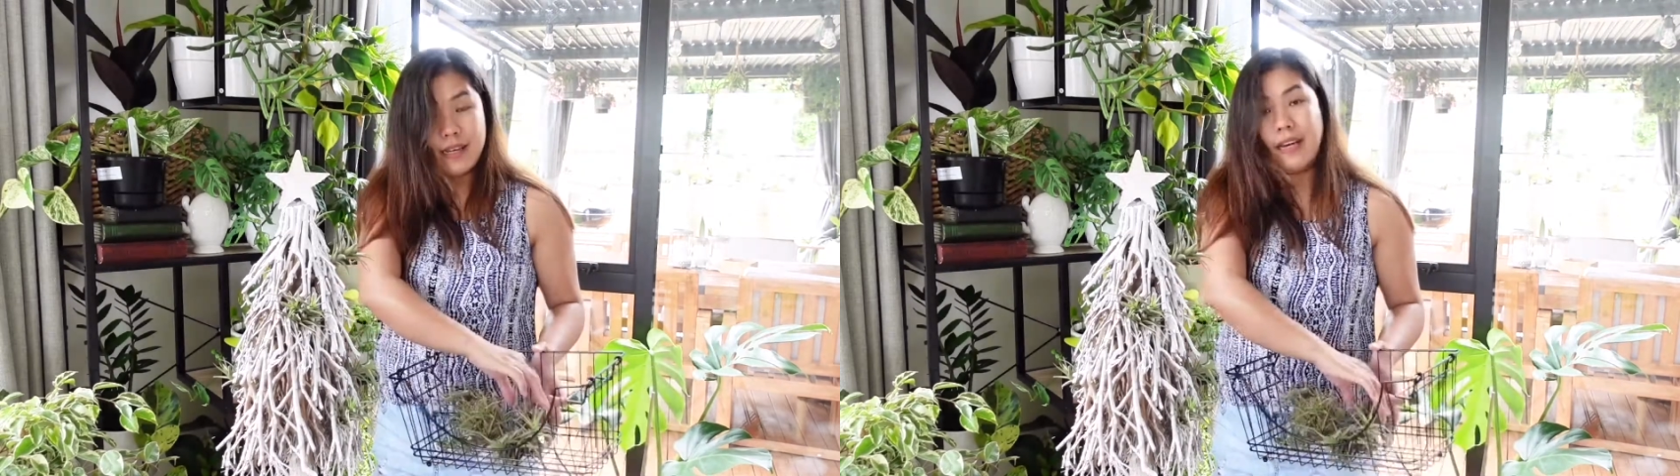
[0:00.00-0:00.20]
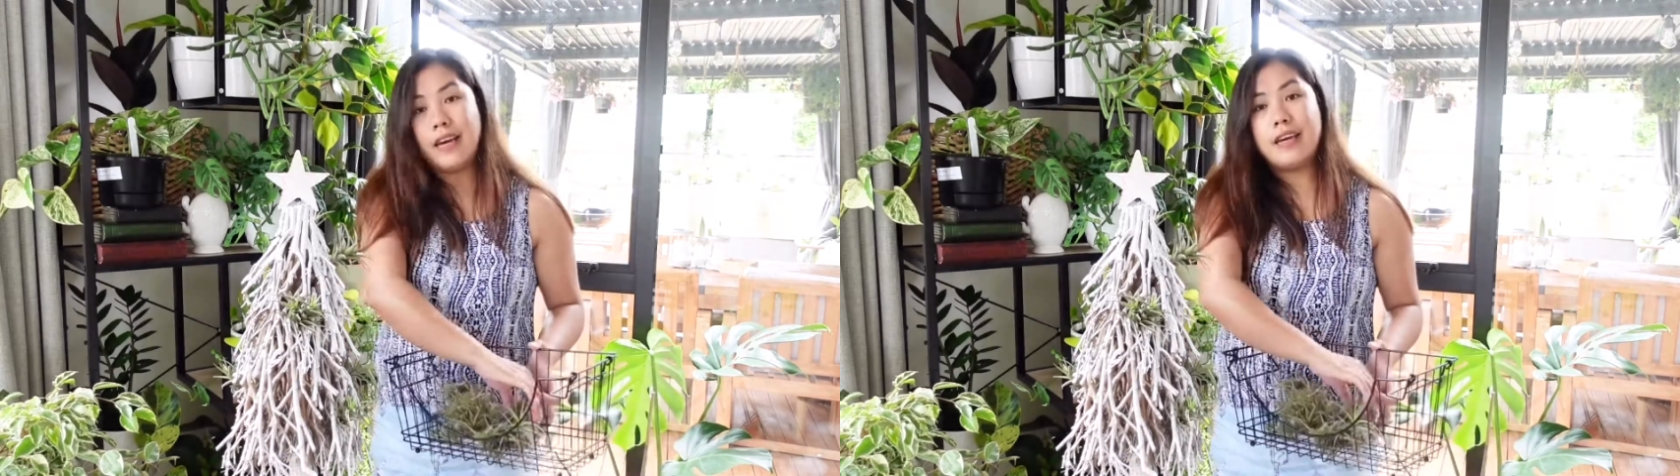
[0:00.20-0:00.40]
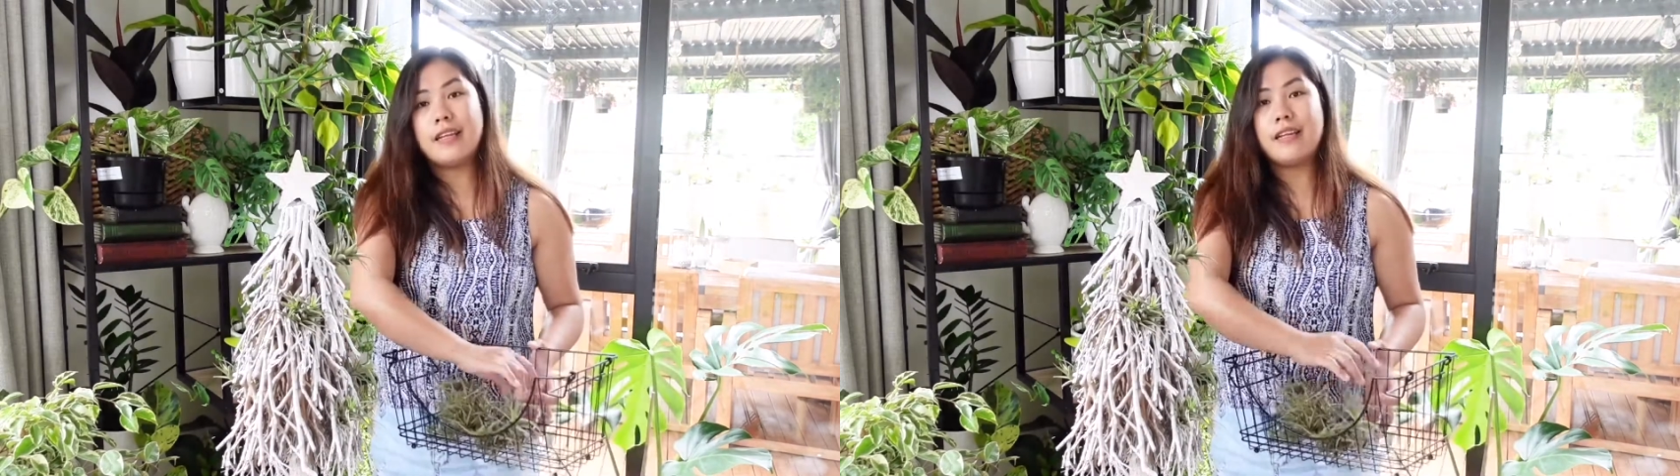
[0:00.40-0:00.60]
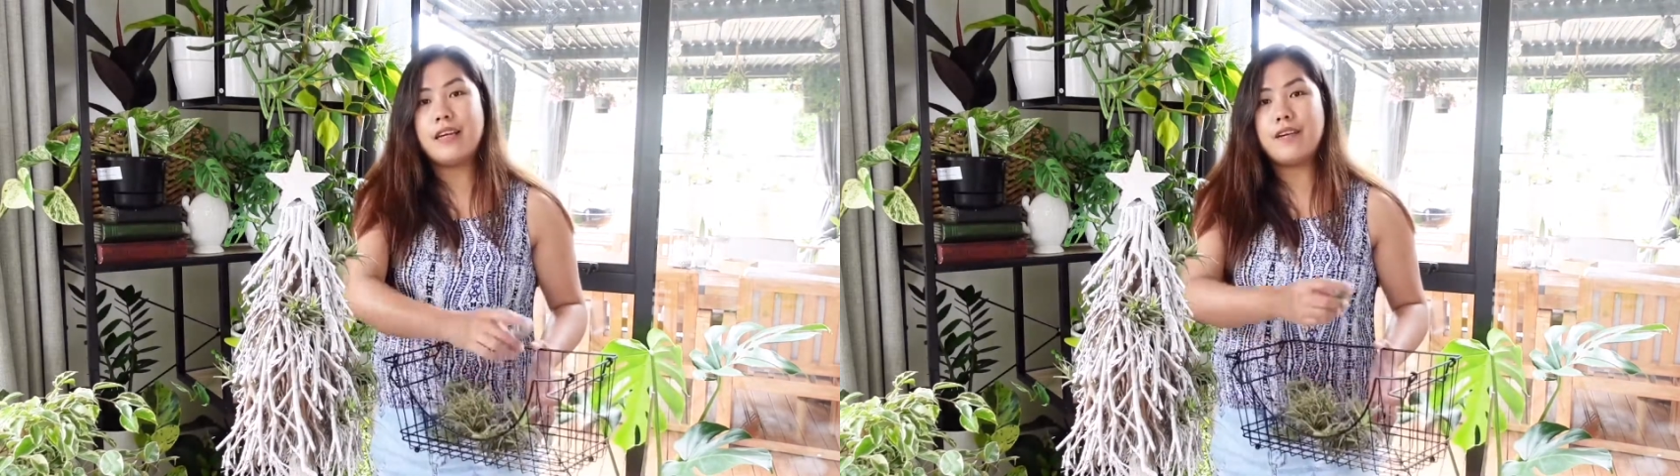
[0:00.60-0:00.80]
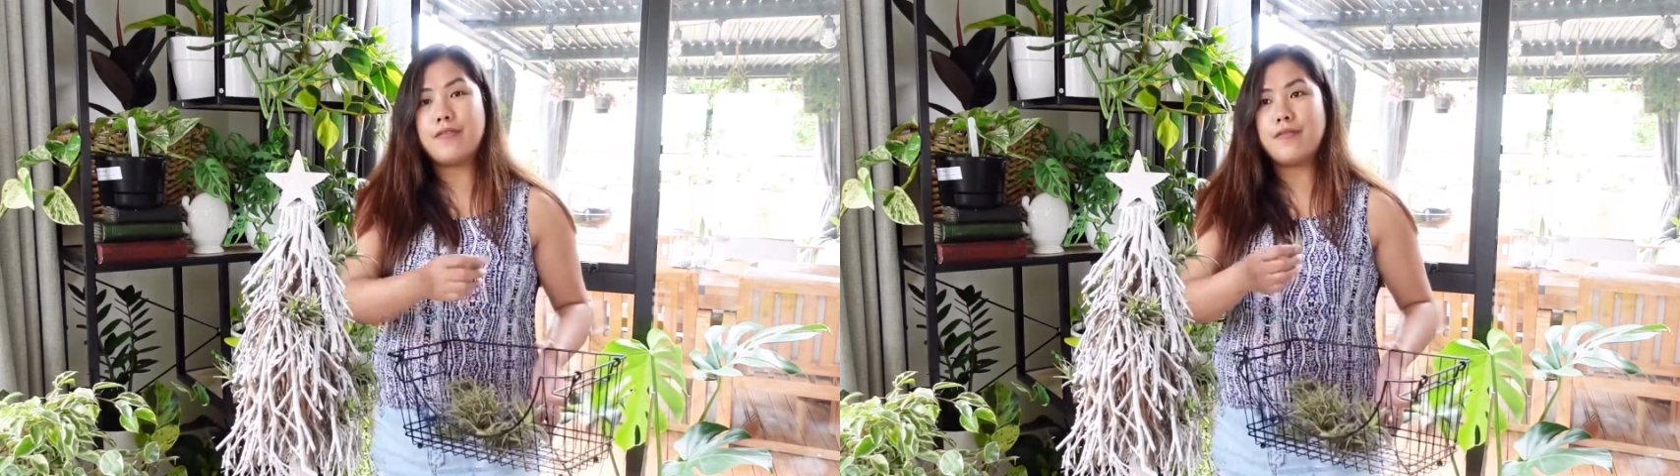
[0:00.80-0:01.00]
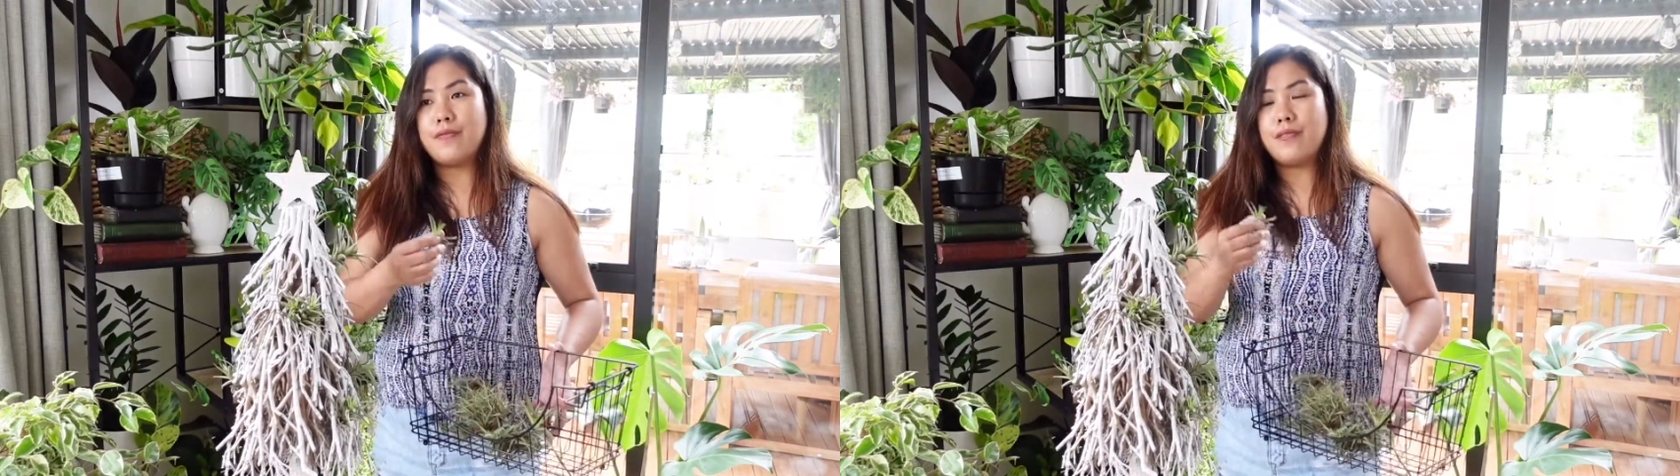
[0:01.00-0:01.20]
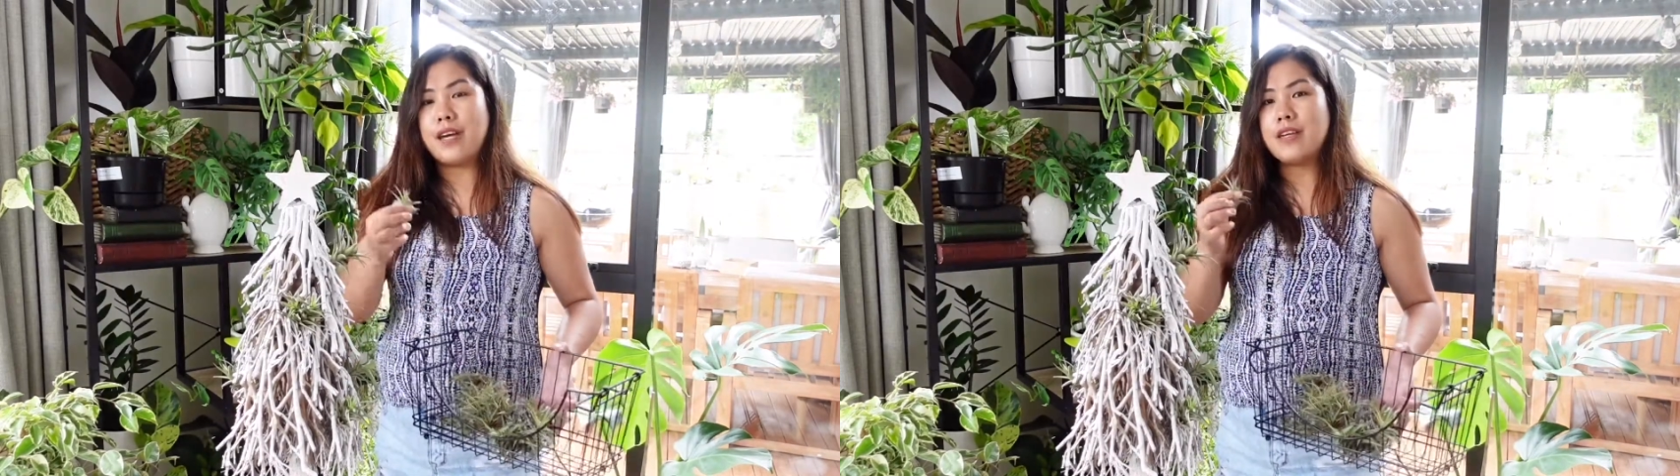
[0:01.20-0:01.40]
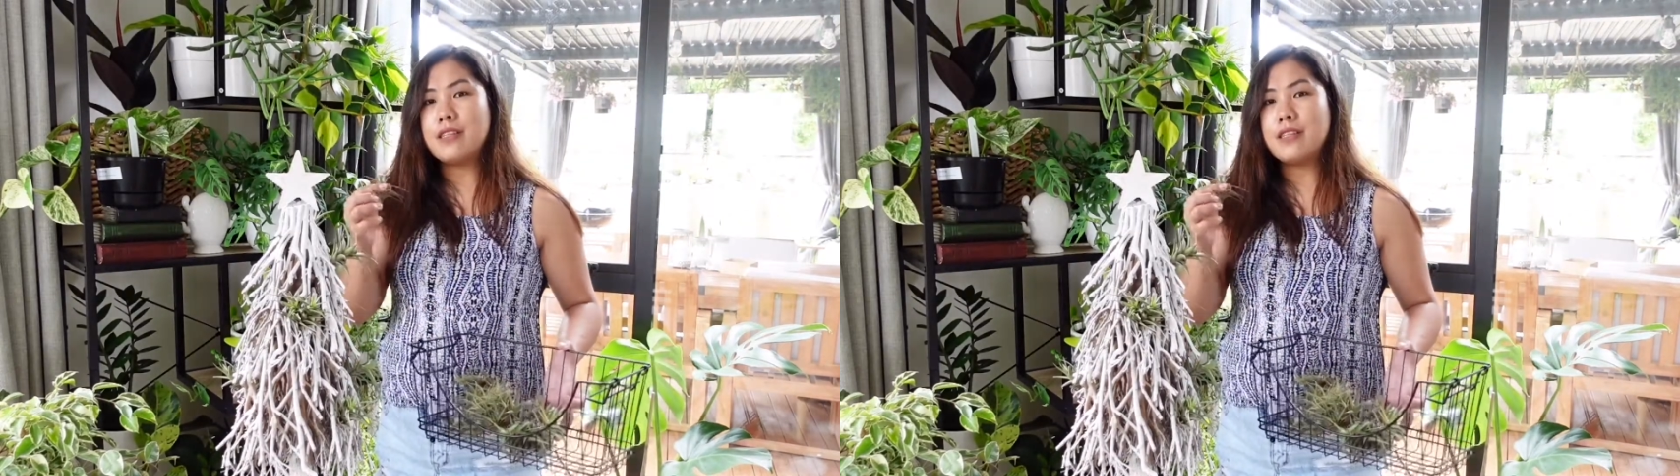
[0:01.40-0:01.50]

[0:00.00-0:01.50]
And if there's